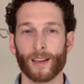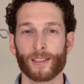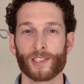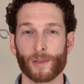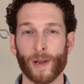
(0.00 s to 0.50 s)

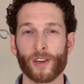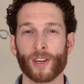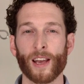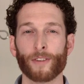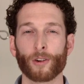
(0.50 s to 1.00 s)
Does the
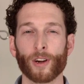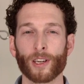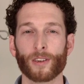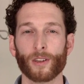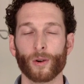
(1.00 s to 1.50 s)
patient have a
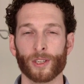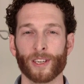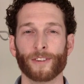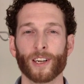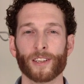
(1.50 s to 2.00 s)
critical or
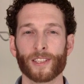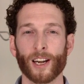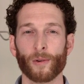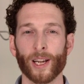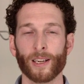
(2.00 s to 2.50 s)
difficult
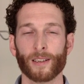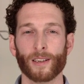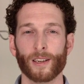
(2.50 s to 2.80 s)
airway?